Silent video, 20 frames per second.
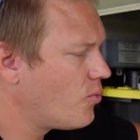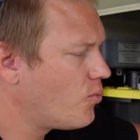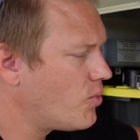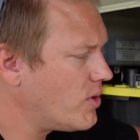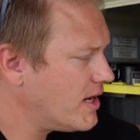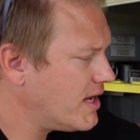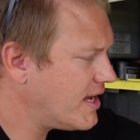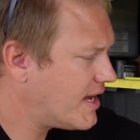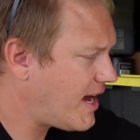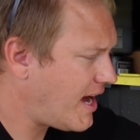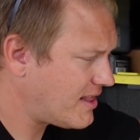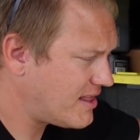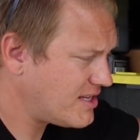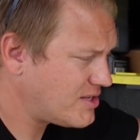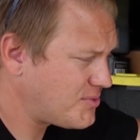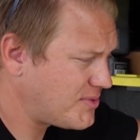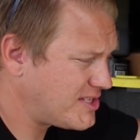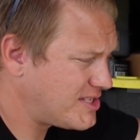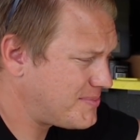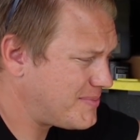We got
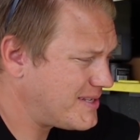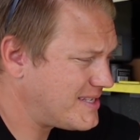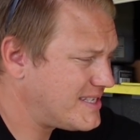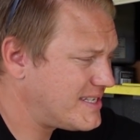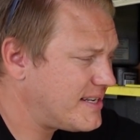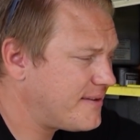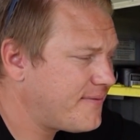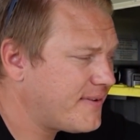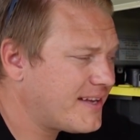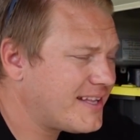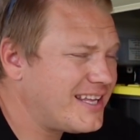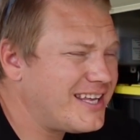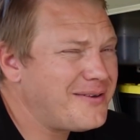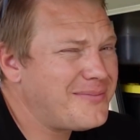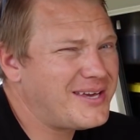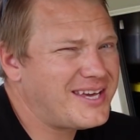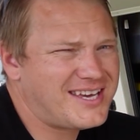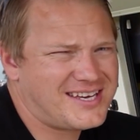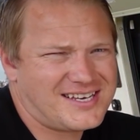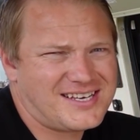this one specifically
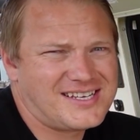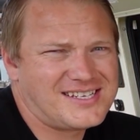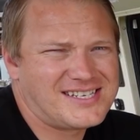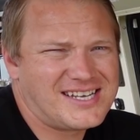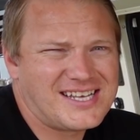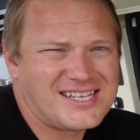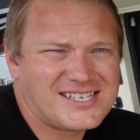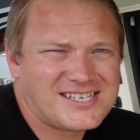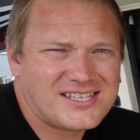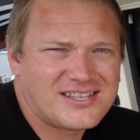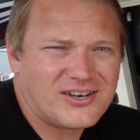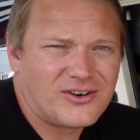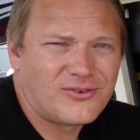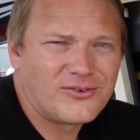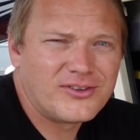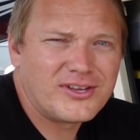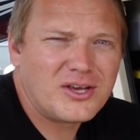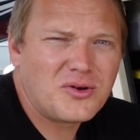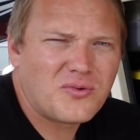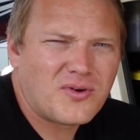because it's the
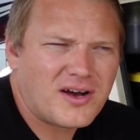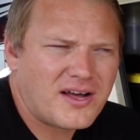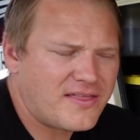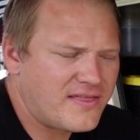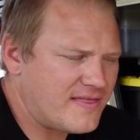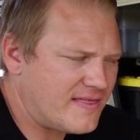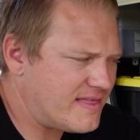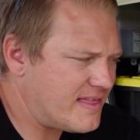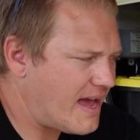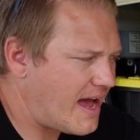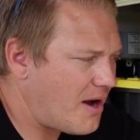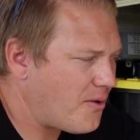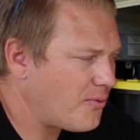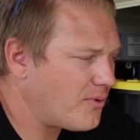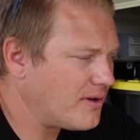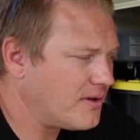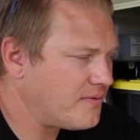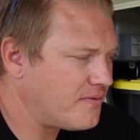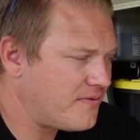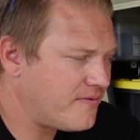only one that
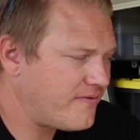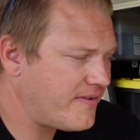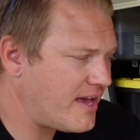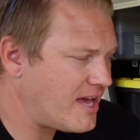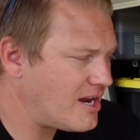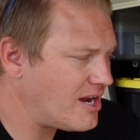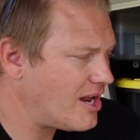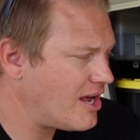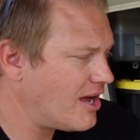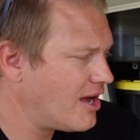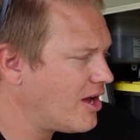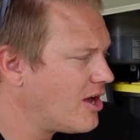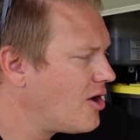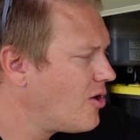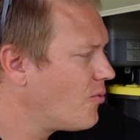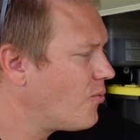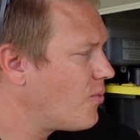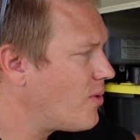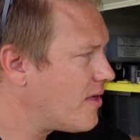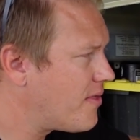would fit
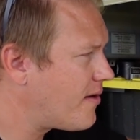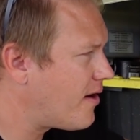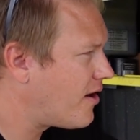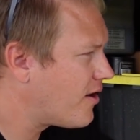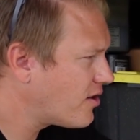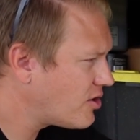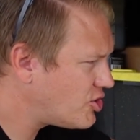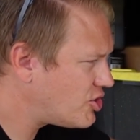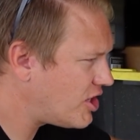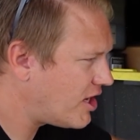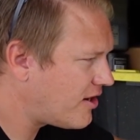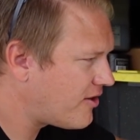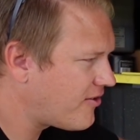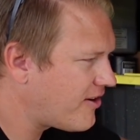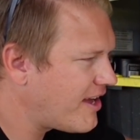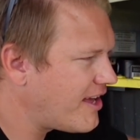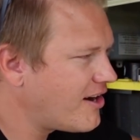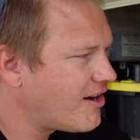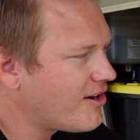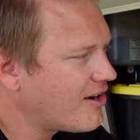with our
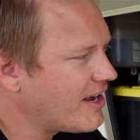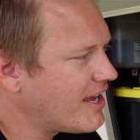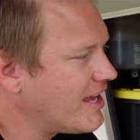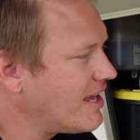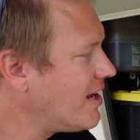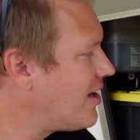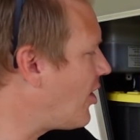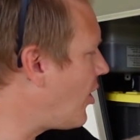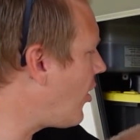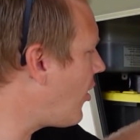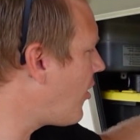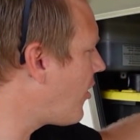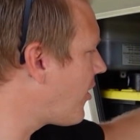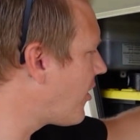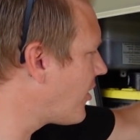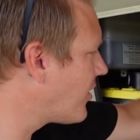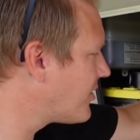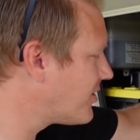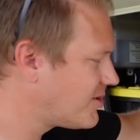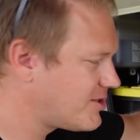generator in
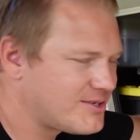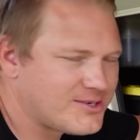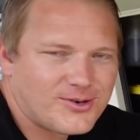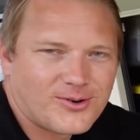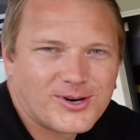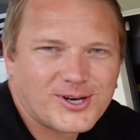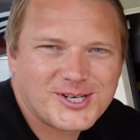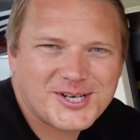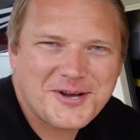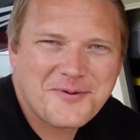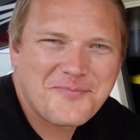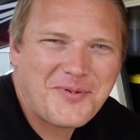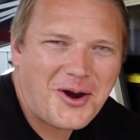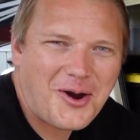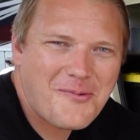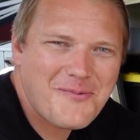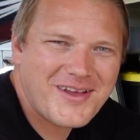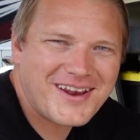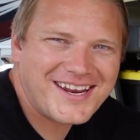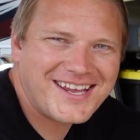our storage
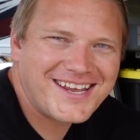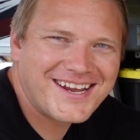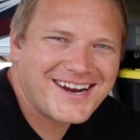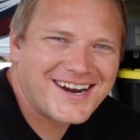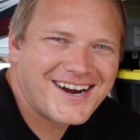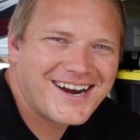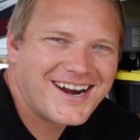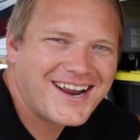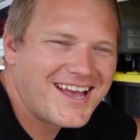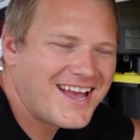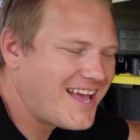compartment here.